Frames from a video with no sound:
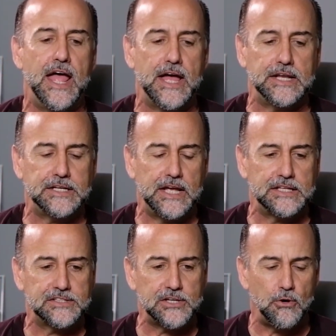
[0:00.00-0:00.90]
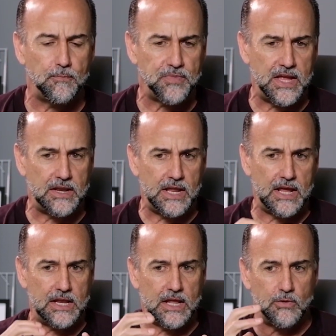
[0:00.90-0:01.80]
And, and so it,
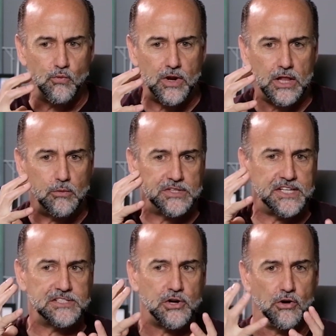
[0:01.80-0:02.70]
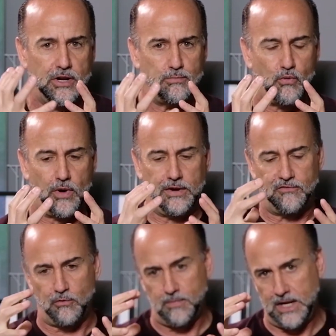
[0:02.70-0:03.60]
it, it really was this turning
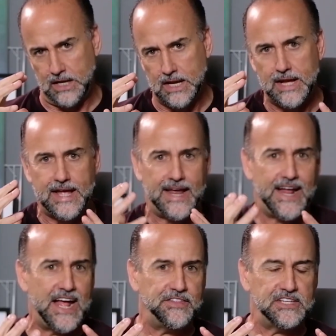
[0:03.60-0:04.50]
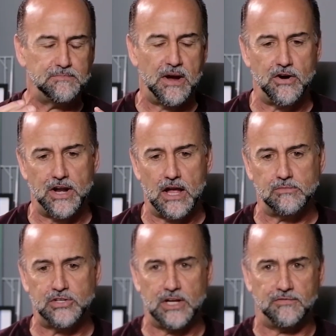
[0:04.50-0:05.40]
point for me. And I had this
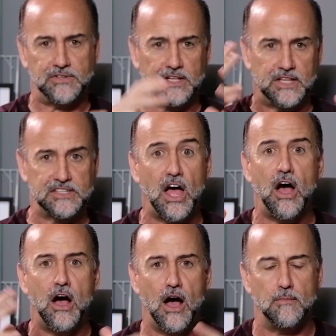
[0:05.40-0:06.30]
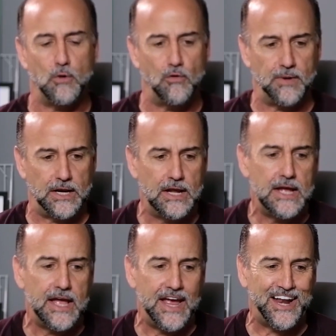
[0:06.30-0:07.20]
paradigm shift and this aha moment.
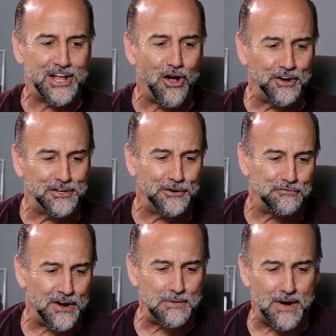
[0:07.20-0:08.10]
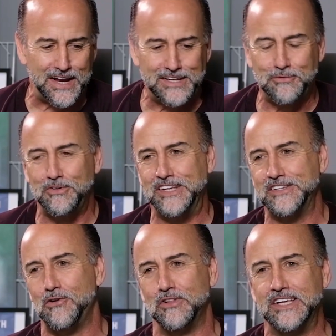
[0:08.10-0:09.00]
And I called a good friend of mine that
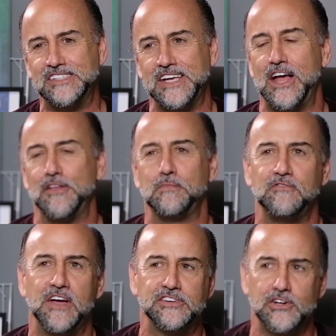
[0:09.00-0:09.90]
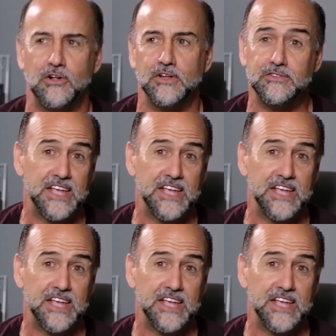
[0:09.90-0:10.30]
was a holistic health professional.